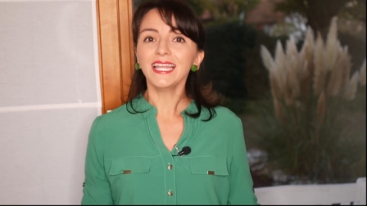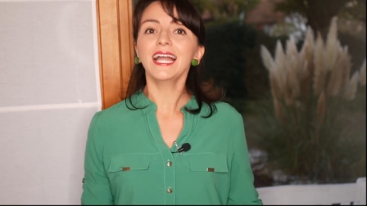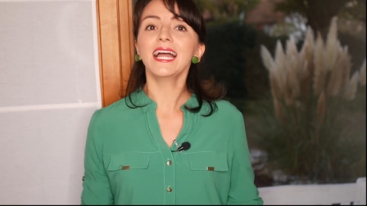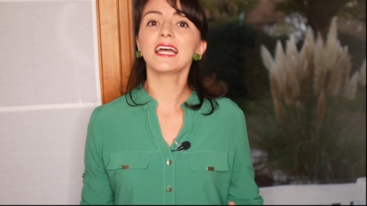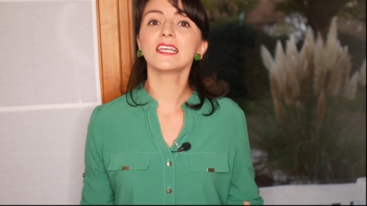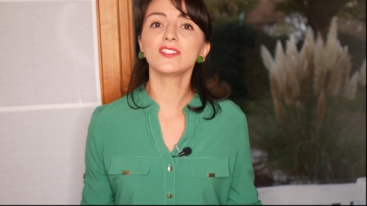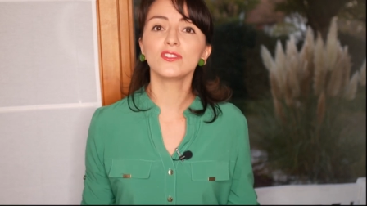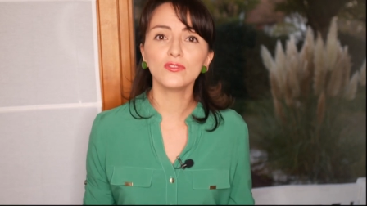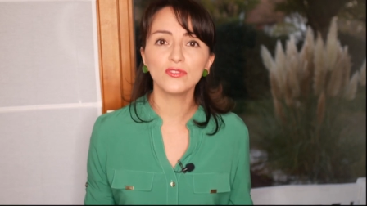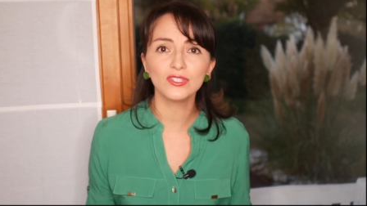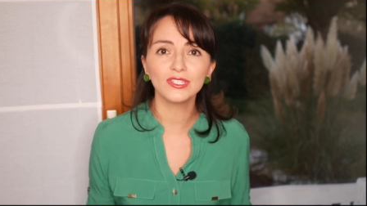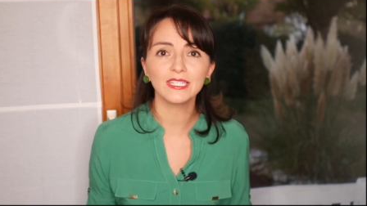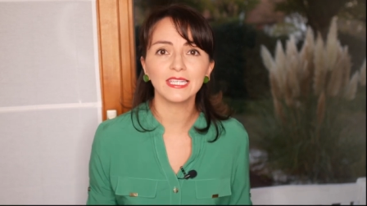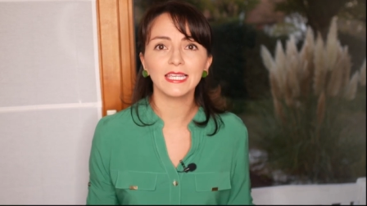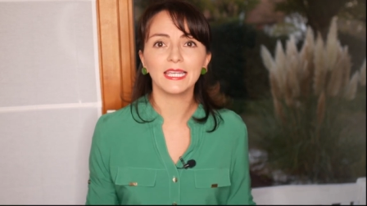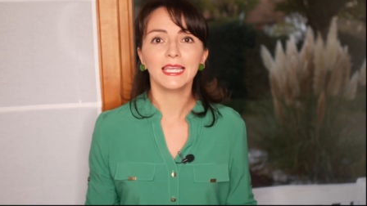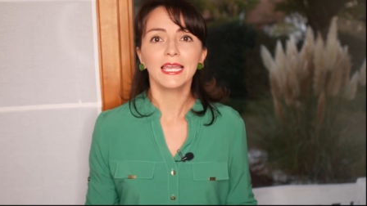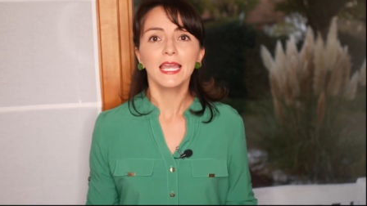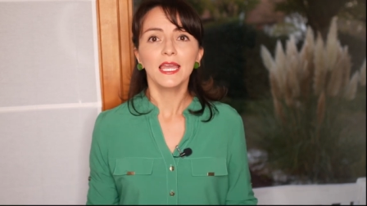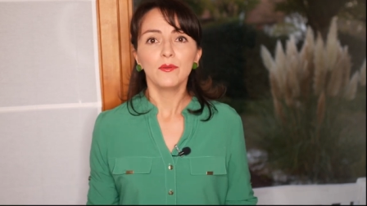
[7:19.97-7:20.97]
As you
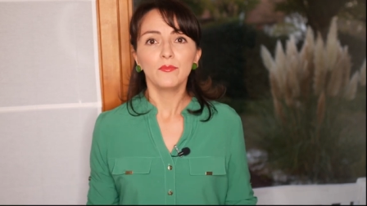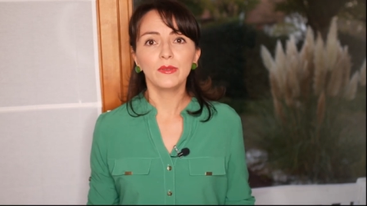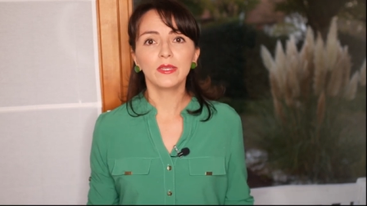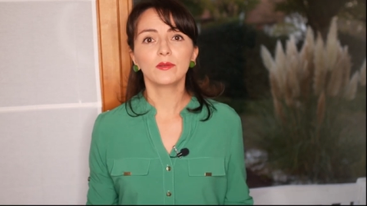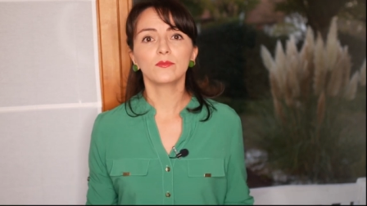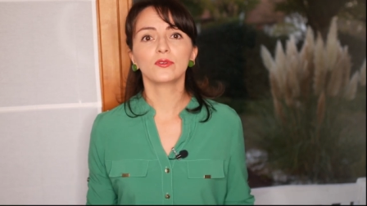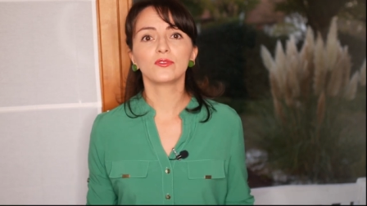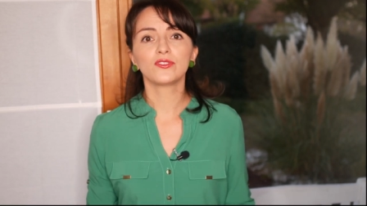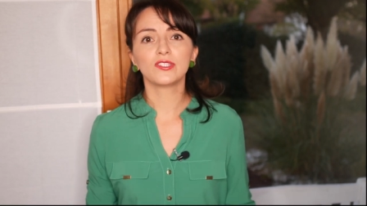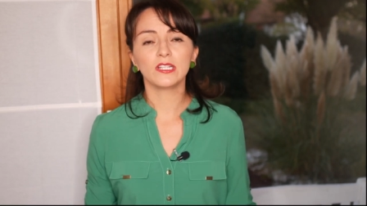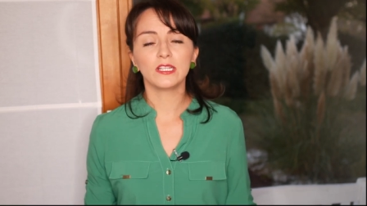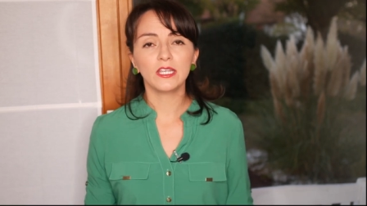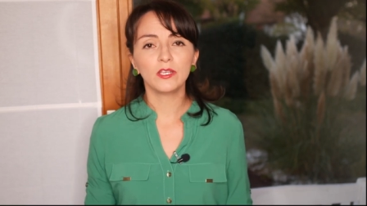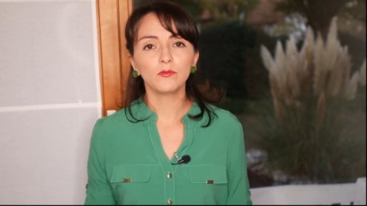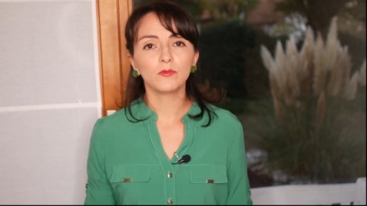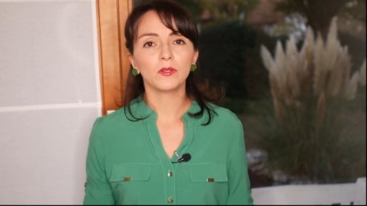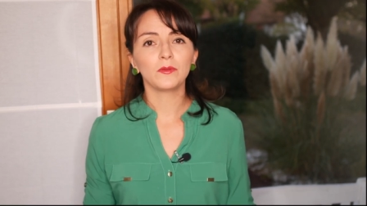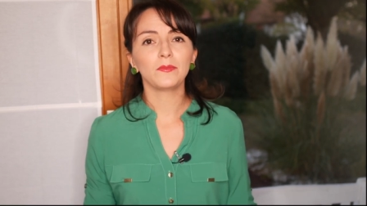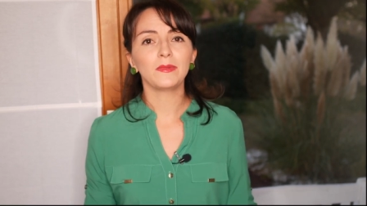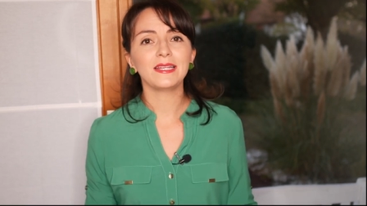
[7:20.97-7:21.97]
see, being
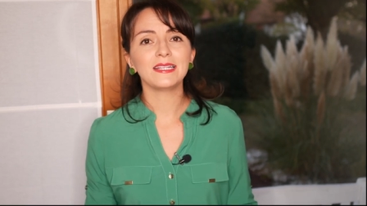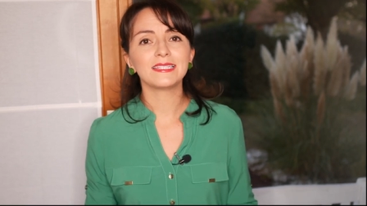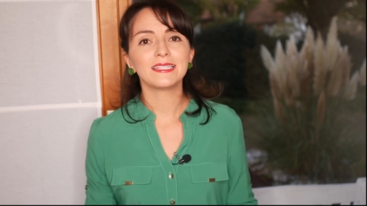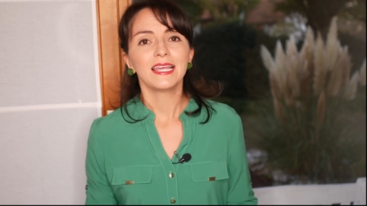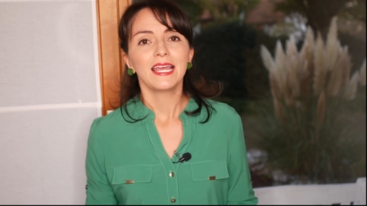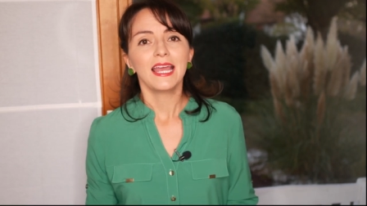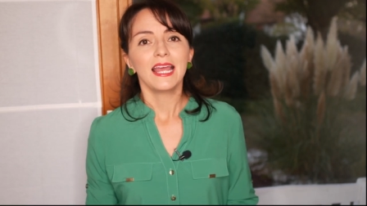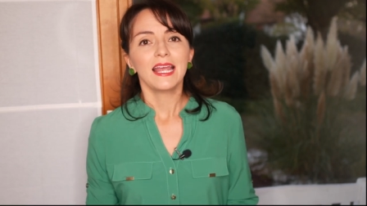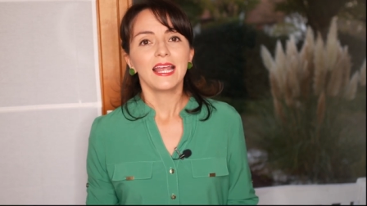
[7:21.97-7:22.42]
multilingual means